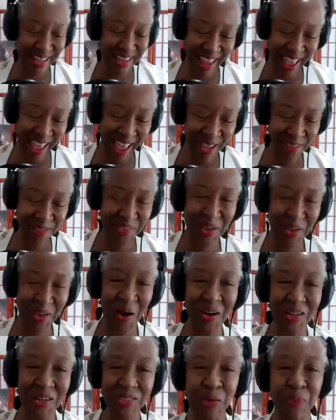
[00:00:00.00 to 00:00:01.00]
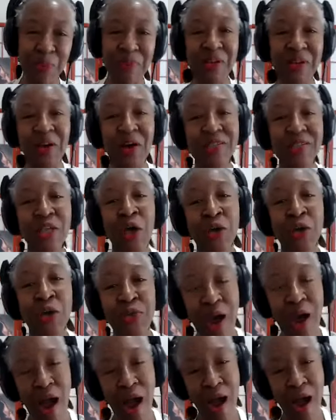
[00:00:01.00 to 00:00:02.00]
to have you also because
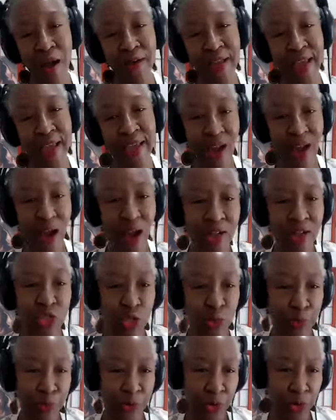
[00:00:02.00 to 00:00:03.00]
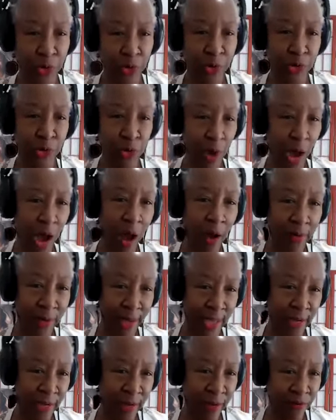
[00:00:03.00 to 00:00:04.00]
you are an entrepreneur, you are
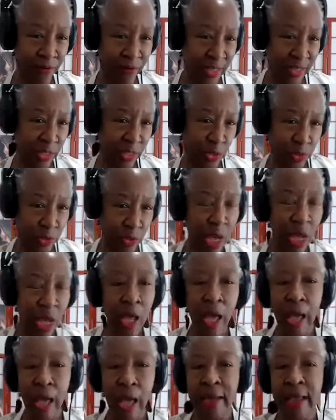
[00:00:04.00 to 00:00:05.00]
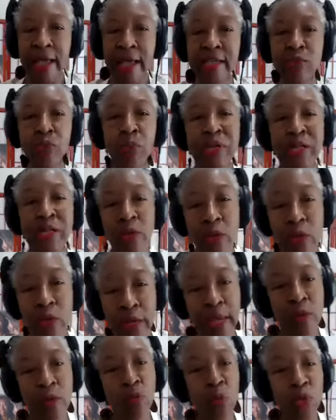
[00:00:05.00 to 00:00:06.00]
an investor. And as we look
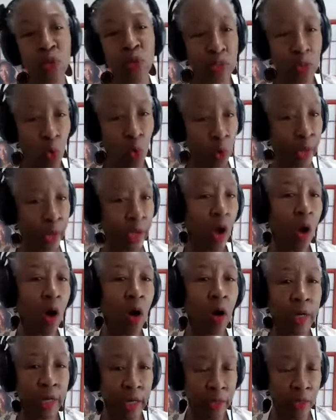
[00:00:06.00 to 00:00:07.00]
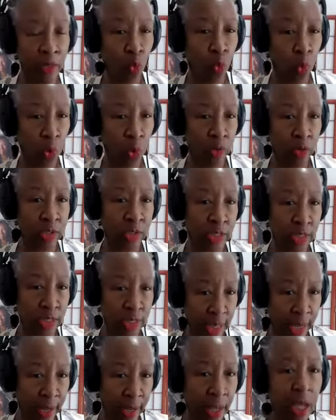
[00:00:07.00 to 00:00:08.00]
at what's going on in the world
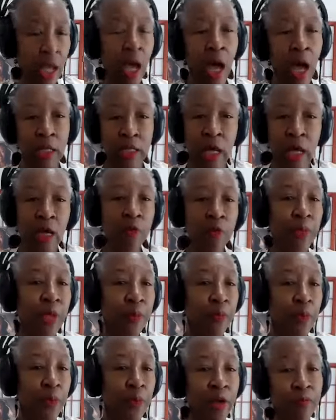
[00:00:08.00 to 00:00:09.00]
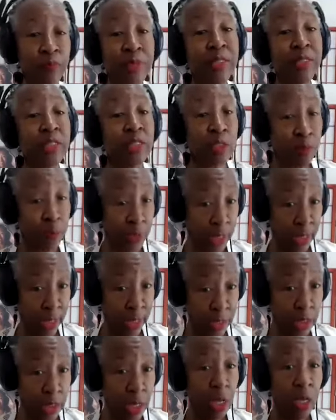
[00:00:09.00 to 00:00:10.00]
today, a lot of people have been
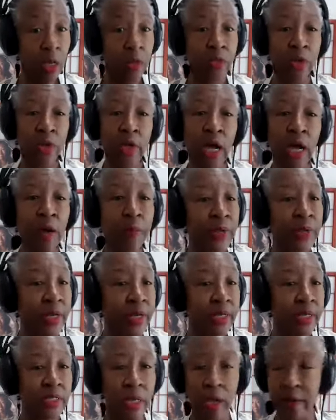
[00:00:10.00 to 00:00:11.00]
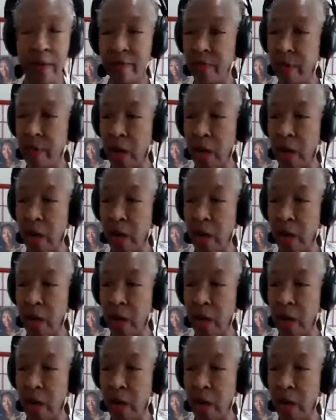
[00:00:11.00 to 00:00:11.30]
displaced, their companies have